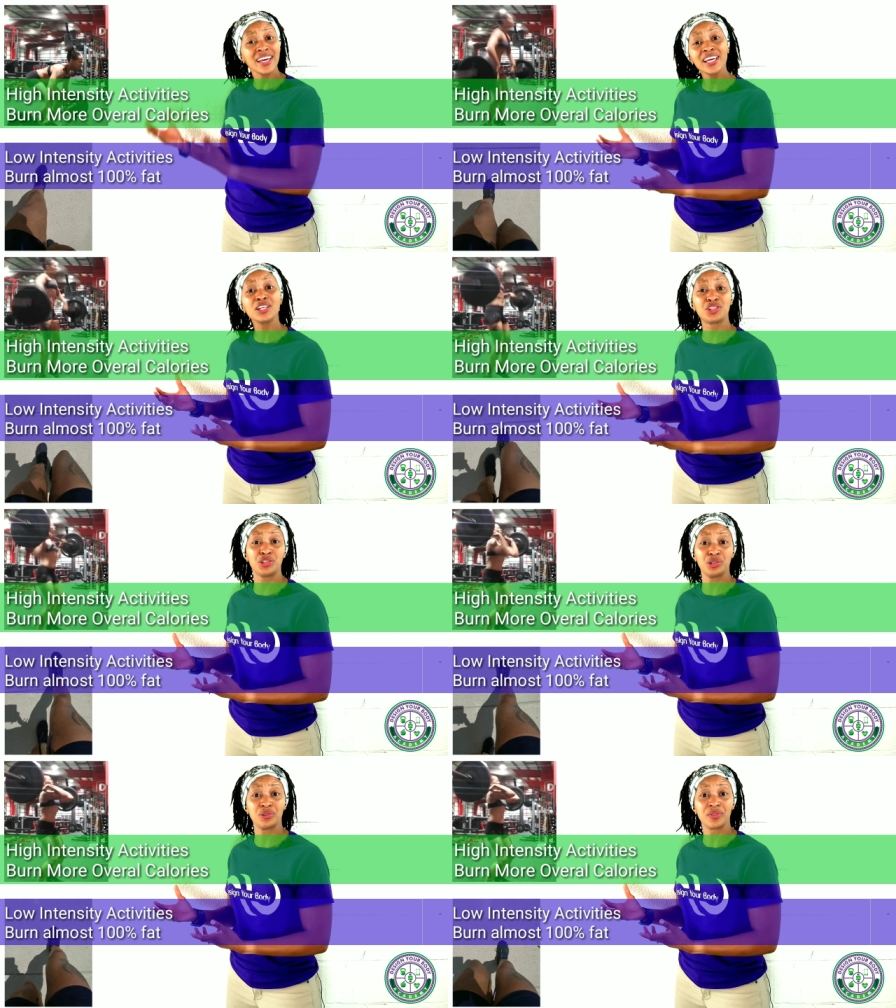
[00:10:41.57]

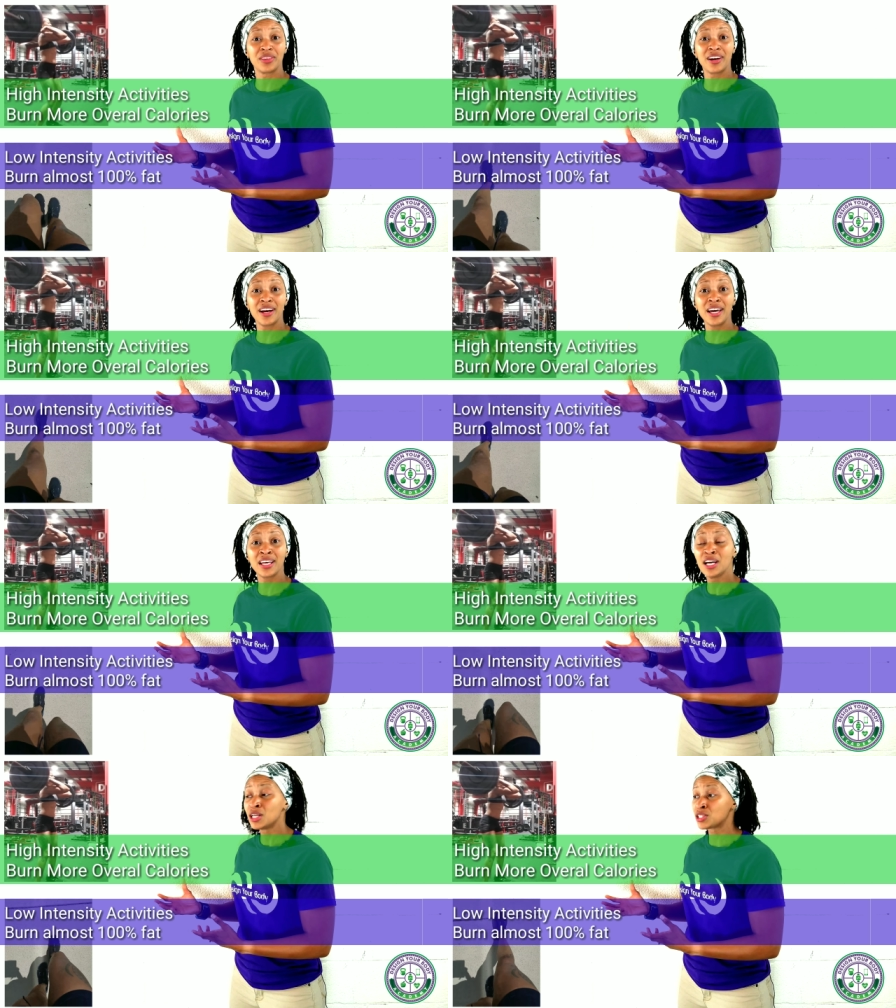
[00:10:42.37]
issue, all right?
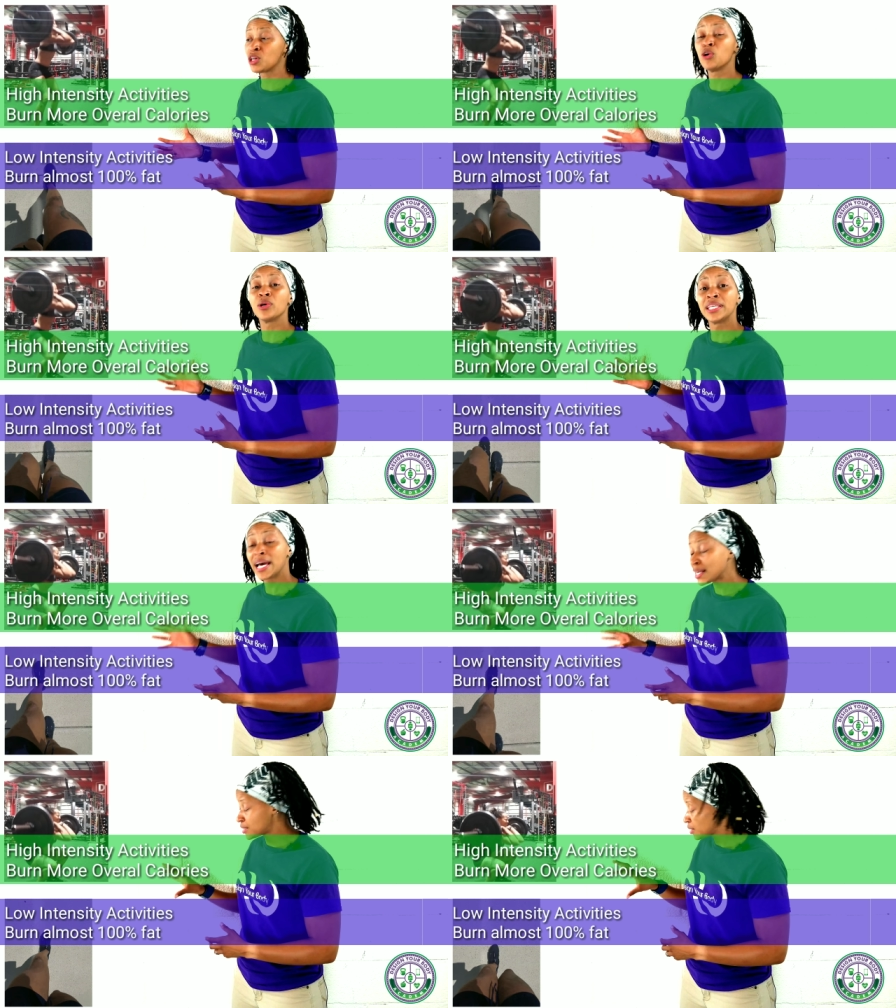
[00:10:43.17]
So
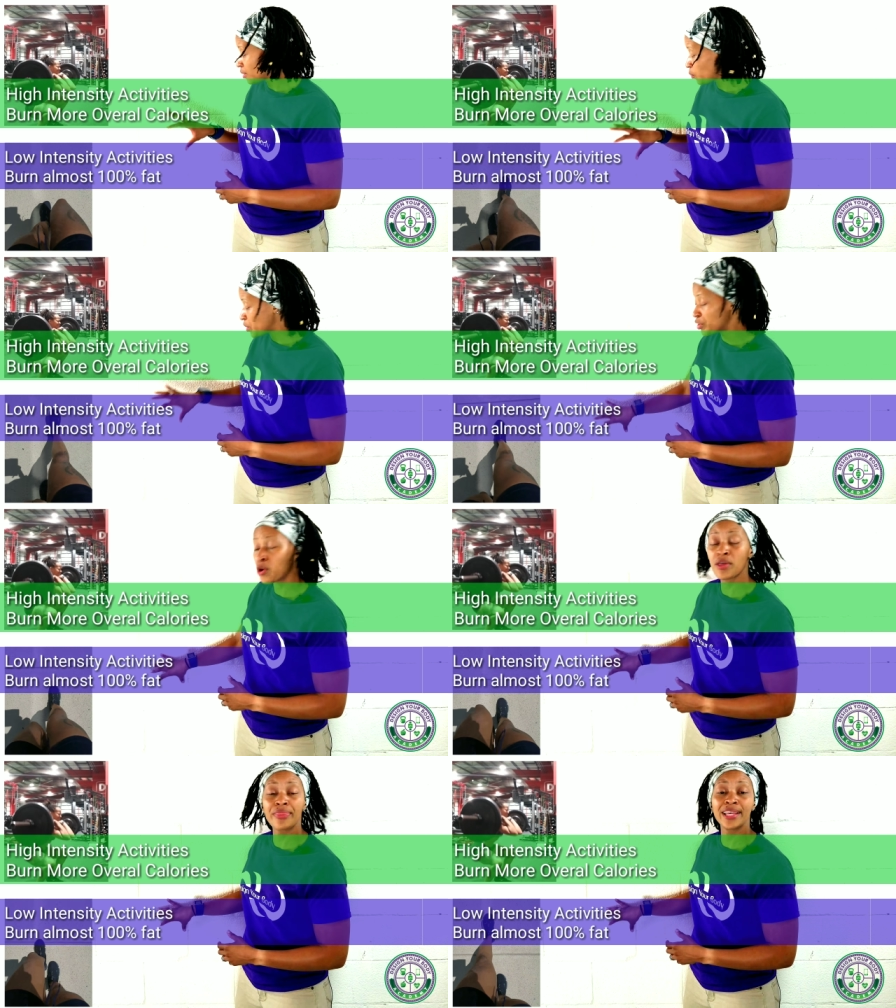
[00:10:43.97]
yes, we
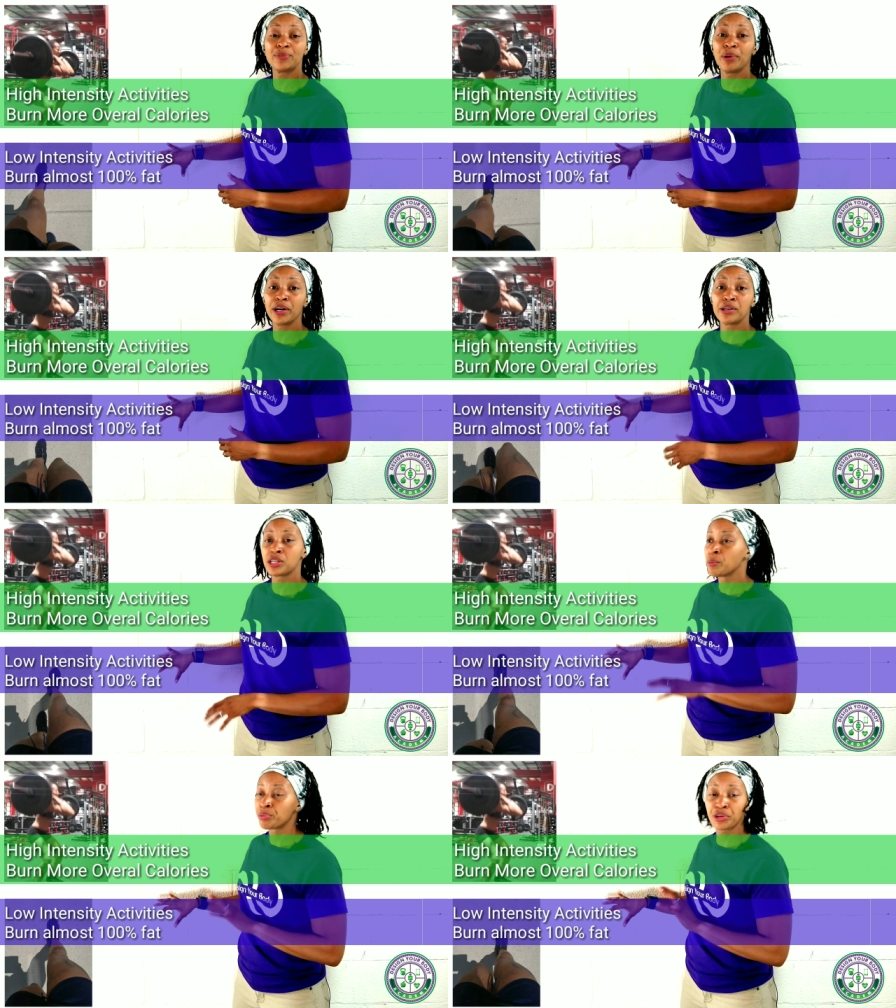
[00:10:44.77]
know that this burns
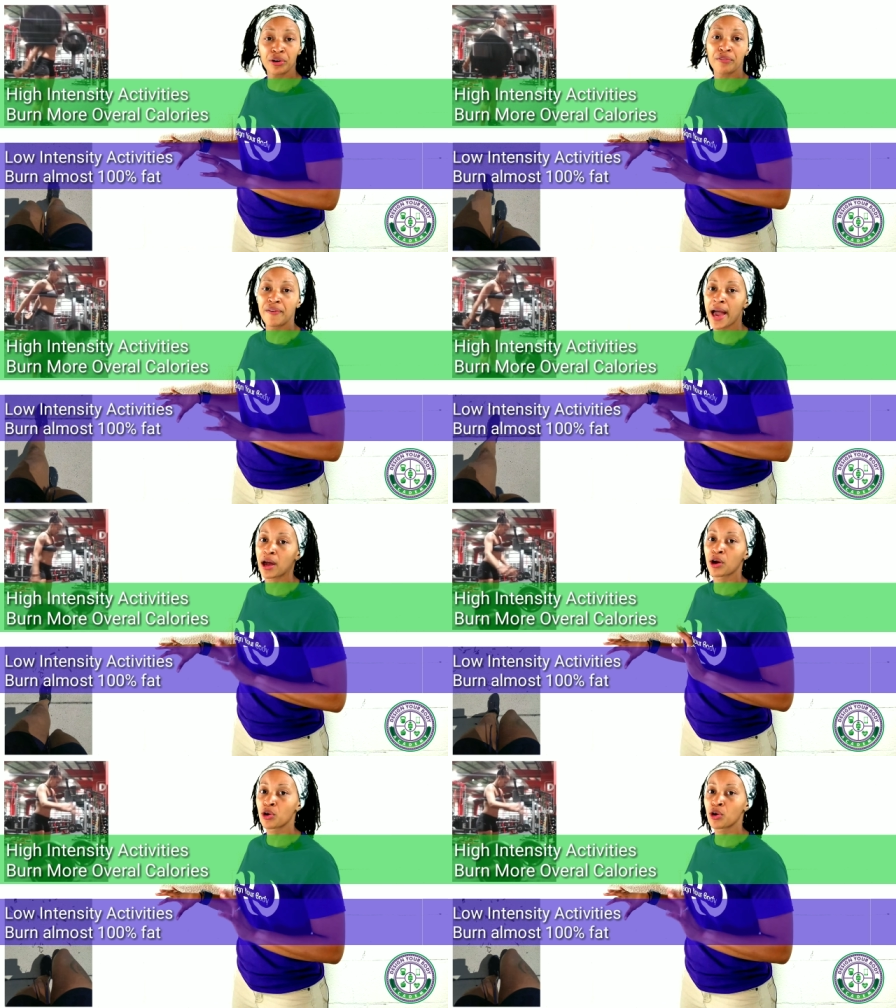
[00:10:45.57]
pure fat.